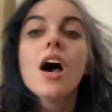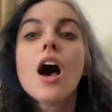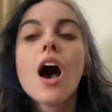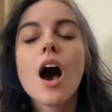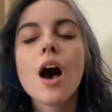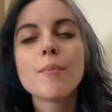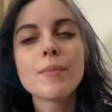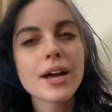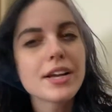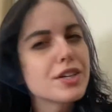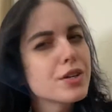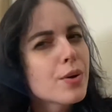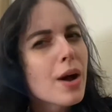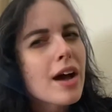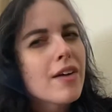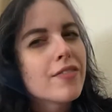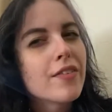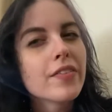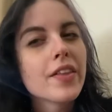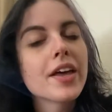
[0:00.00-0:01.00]
Um, I do
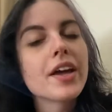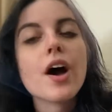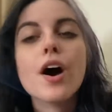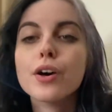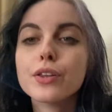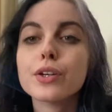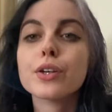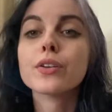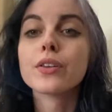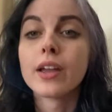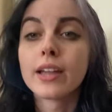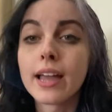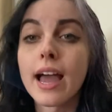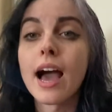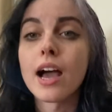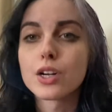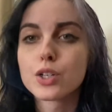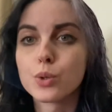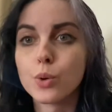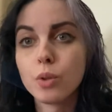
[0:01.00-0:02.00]
have like other like
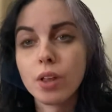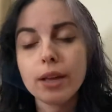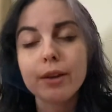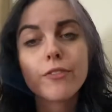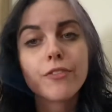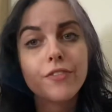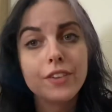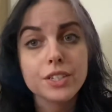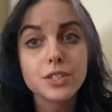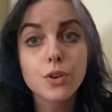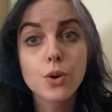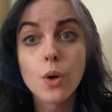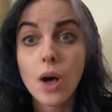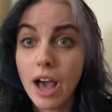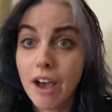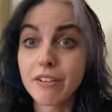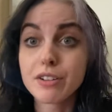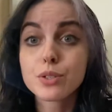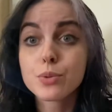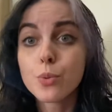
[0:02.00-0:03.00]
actual like physical
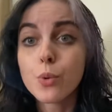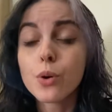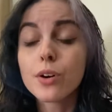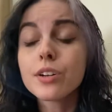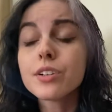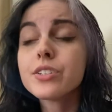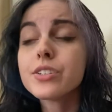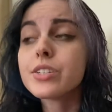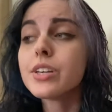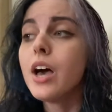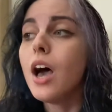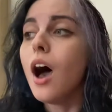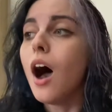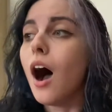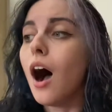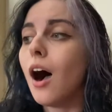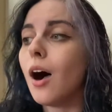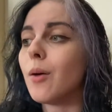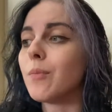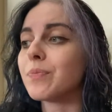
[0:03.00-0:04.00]
house wards.
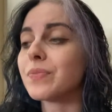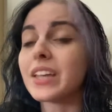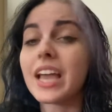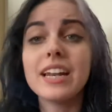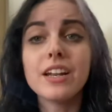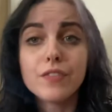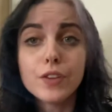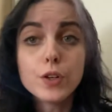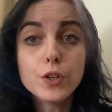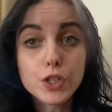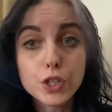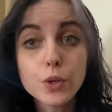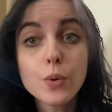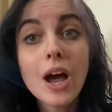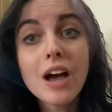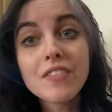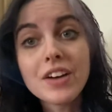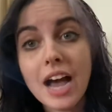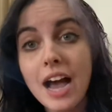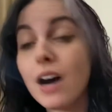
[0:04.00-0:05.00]
Um, and if you do
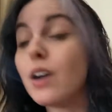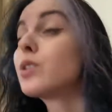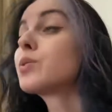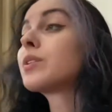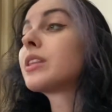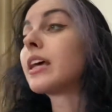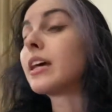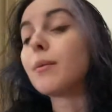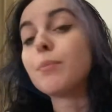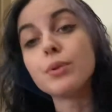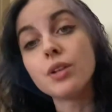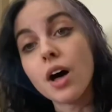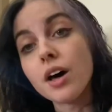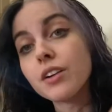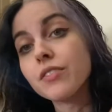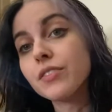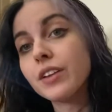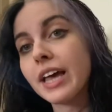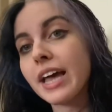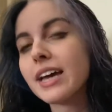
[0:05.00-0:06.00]
have a house with like a plot
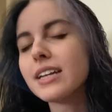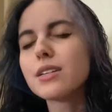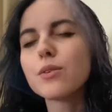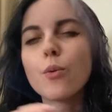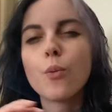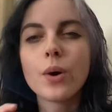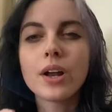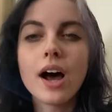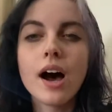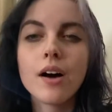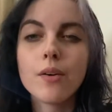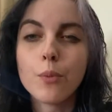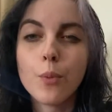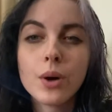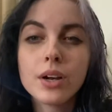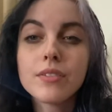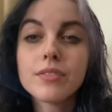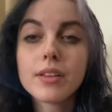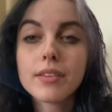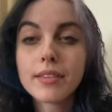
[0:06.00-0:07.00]
of land, what one
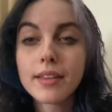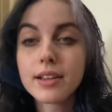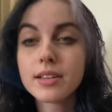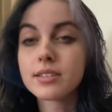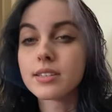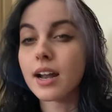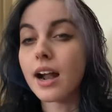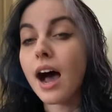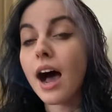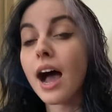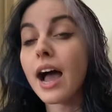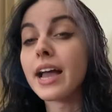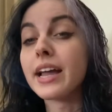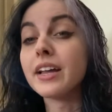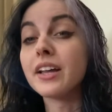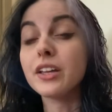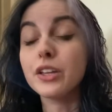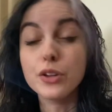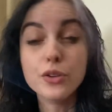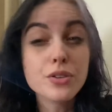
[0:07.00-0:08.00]
of the things that I
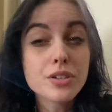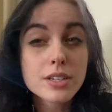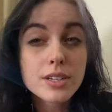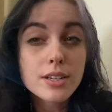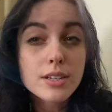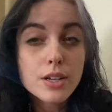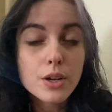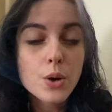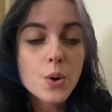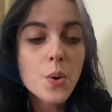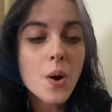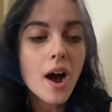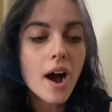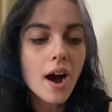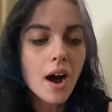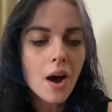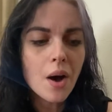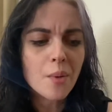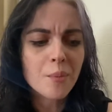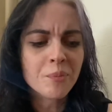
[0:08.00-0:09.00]
used to do,
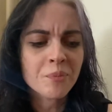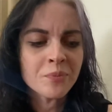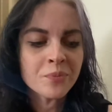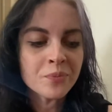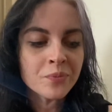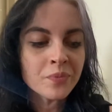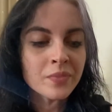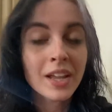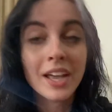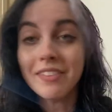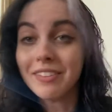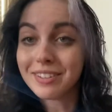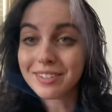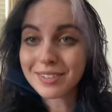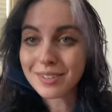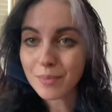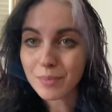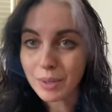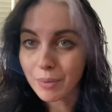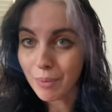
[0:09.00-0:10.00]
um, and this is
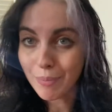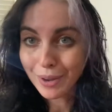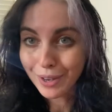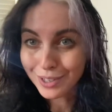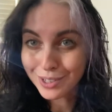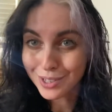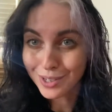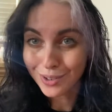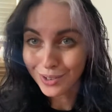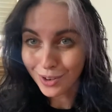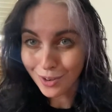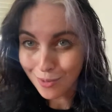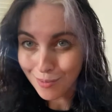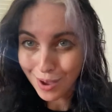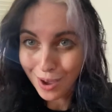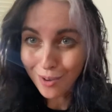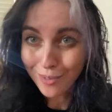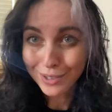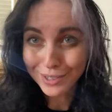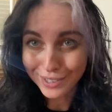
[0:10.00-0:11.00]
something my parents don't know
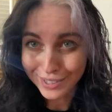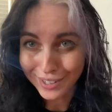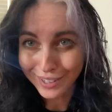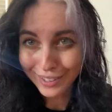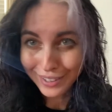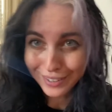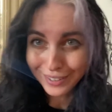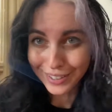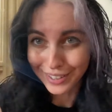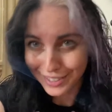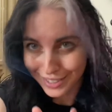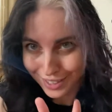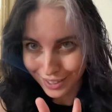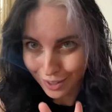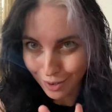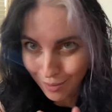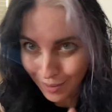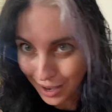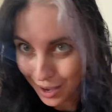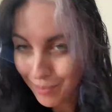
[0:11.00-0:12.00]
about, which is hilarious.
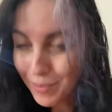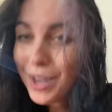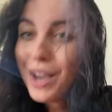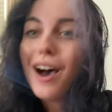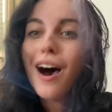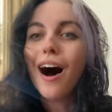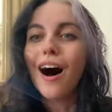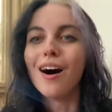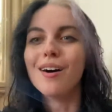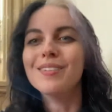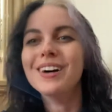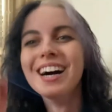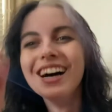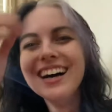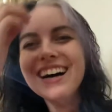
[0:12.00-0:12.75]
Hello, mom. Um,